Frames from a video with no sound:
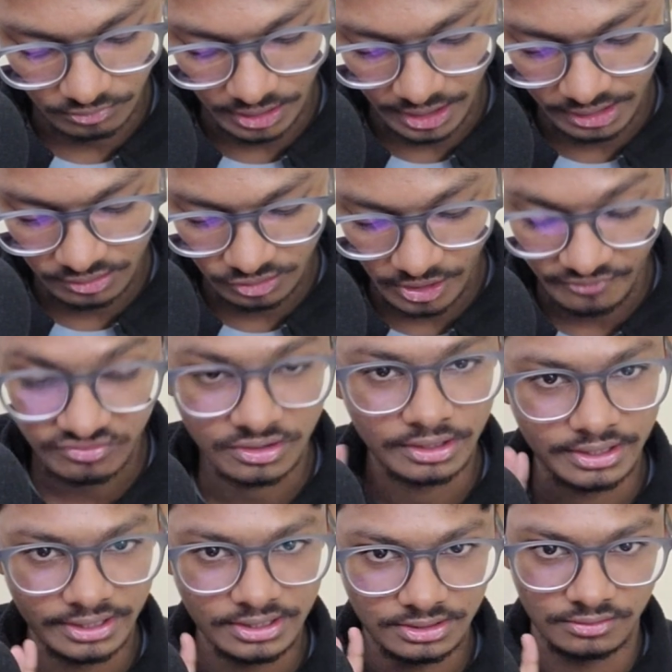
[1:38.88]
and you have
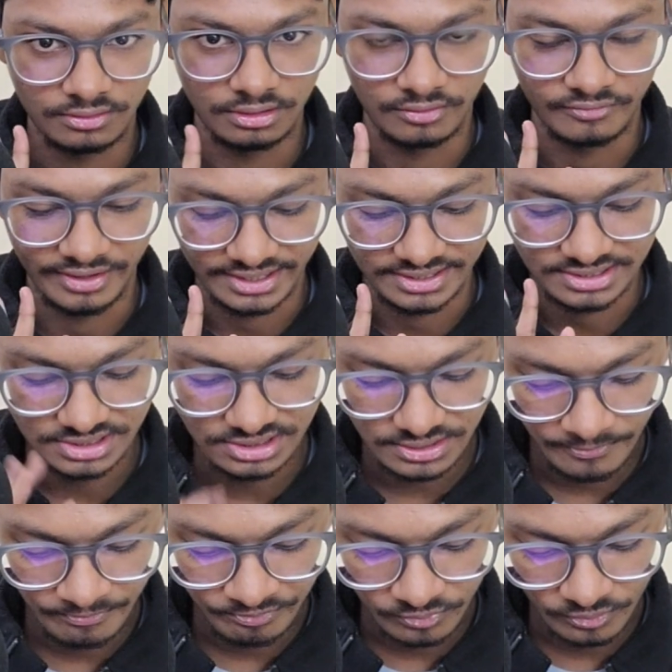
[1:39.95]
30 vacancies,
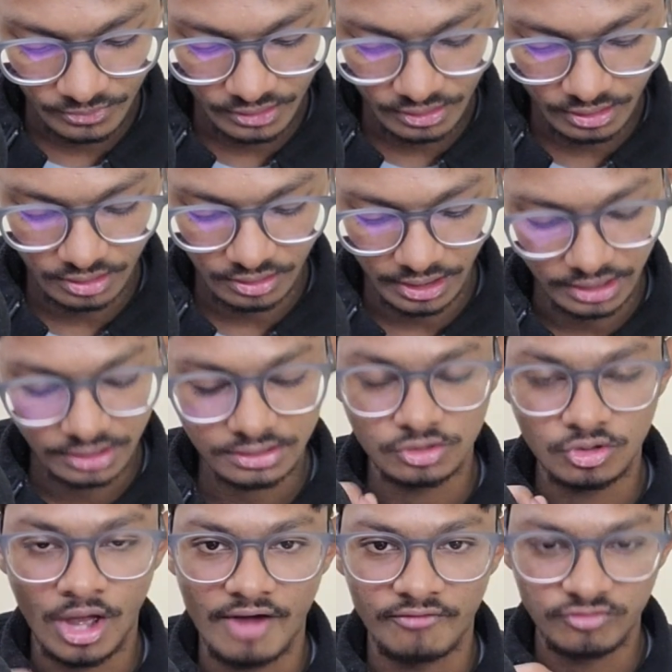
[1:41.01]
and
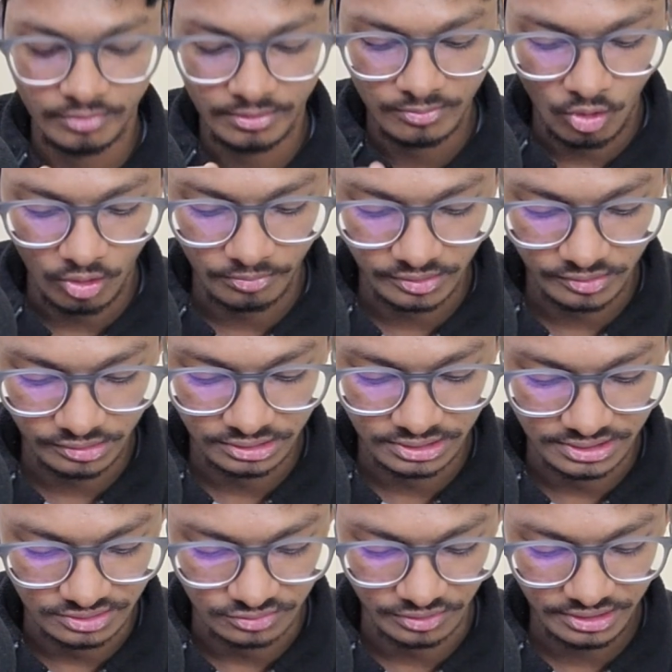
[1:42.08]
you have to be born between
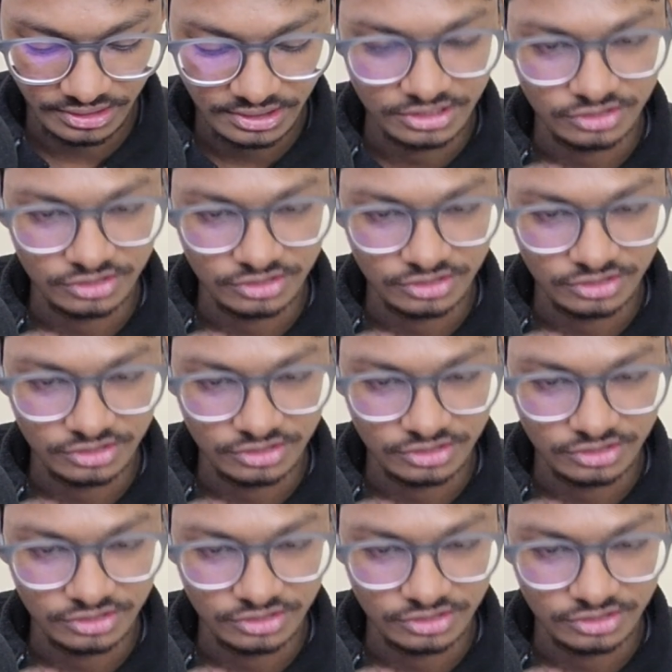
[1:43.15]
these, okay.